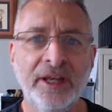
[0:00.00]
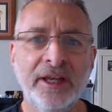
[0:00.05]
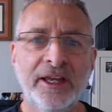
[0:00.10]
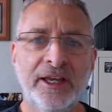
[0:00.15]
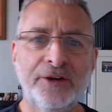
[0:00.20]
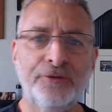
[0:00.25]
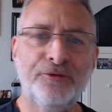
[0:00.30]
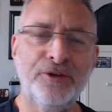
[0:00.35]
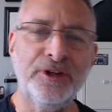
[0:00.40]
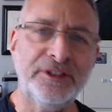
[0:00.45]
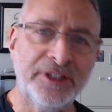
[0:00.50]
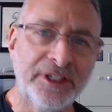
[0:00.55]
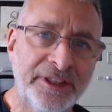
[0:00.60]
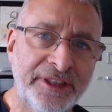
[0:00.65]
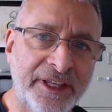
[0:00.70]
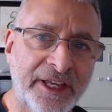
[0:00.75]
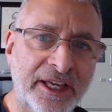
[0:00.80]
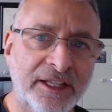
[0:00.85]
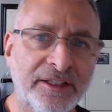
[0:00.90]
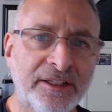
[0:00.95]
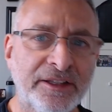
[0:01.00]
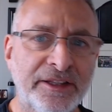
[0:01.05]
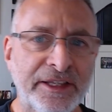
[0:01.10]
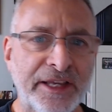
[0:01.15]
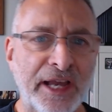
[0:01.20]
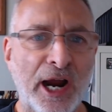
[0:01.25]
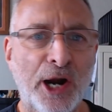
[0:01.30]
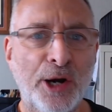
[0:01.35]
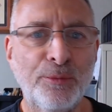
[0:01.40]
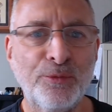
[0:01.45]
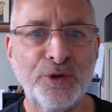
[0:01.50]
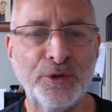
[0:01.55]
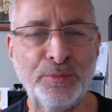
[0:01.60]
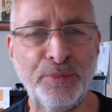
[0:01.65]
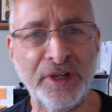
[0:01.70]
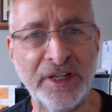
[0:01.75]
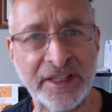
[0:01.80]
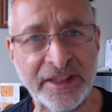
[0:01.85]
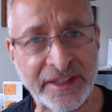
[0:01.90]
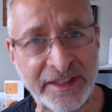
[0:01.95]
If we did that, the arm would
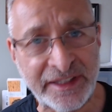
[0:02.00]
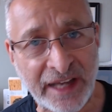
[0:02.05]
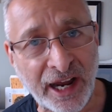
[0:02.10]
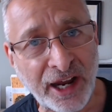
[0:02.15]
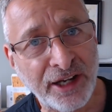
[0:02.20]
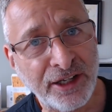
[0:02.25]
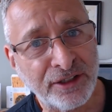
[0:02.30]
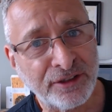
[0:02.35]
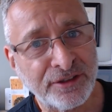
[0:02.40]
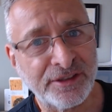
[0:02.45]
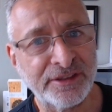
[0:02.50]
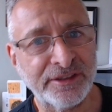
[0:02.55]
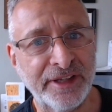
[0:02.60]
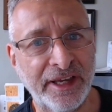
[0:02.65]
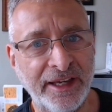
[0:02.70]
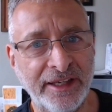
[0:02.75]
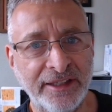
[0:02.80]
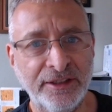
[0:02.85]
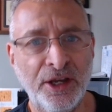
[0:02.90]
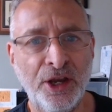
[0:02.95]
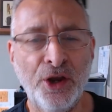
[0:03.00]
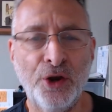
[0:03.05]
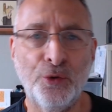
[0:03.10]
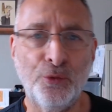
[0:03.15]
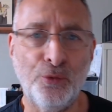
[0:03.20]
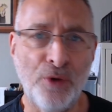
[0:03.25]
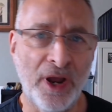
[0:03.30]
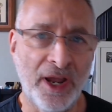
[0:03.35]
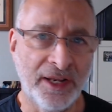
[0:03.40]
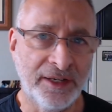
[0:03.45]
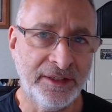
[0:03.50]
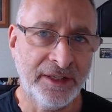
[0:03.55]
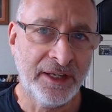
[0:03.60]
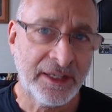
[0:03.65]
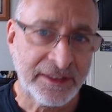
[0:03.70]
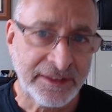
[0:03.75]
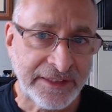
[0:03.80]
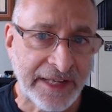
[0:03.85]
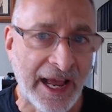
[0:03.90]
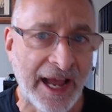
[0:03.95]
be in the idle state when
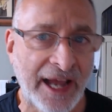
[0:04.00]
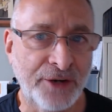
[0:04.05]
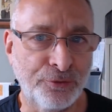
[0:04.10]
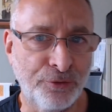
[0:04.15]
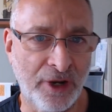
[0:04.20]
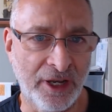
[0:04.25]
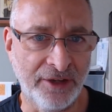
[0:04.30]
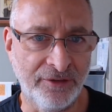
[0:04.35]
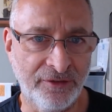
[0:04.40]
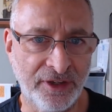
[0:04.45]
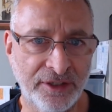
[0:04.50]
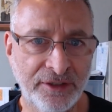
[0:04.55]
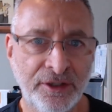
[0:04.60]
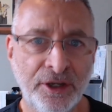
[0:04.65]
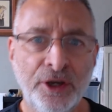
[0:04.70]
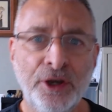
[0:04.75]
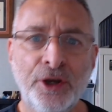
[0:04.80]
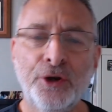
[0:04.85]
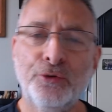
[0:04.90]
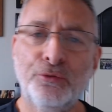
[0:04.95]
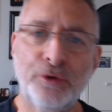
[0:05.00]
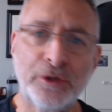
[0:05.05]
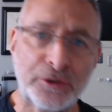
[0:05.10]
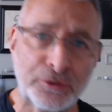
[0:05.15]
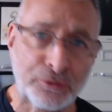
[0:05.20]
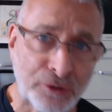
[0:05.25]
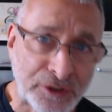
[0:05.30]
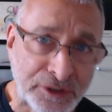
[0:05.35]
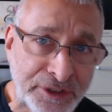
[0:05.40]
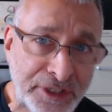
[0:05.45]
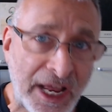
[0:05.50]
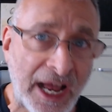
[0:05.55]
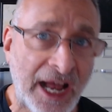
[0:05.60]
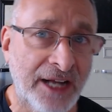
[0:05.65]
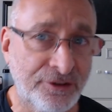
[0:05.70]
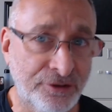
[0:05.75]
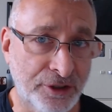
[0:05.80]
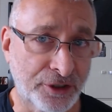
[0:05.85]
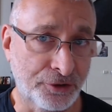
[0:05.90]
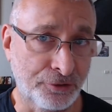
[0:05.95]
not waving, which would
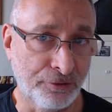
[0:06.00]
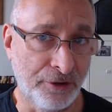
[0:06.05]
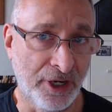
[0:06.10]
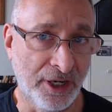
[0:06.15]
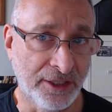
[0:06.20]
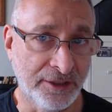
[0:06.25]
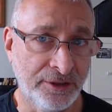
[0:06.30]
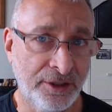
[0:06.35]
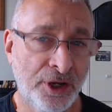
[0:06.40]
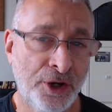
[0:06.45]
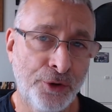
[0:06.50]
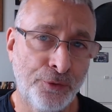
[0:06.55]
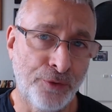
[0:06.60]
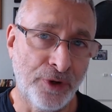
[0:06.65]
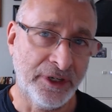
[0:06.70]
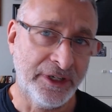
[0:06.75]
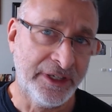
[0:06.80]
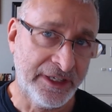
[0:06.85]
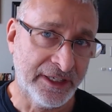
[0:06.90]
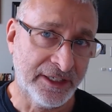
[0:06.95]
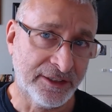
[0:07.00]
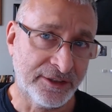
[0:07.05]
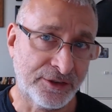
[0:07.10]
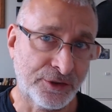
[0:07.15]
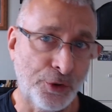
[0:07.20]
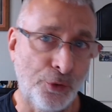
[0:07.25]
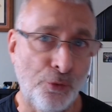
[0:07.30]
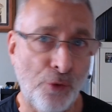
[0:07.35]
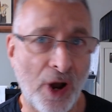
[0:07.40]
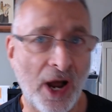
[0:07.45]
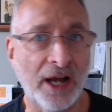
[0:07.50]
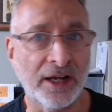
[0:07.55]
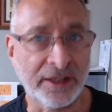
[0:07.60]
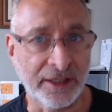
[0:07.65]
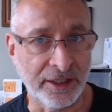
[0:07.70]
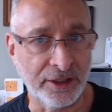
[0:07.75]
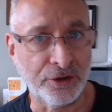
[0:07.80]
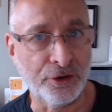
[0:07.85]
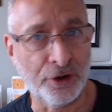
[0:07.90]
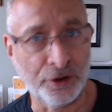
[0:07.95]
not look right when he is
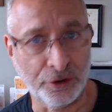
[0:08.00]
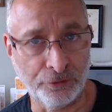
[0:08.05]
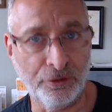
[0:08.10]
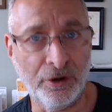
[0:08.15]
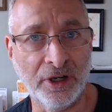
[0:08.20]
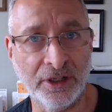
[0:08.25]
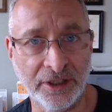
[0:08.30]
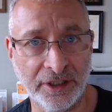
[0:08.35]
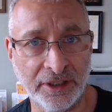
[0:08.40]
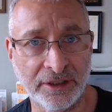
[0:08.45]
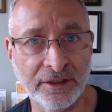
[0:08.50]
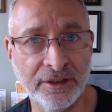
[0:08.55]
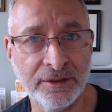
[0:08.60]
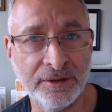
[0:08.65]
walking or running.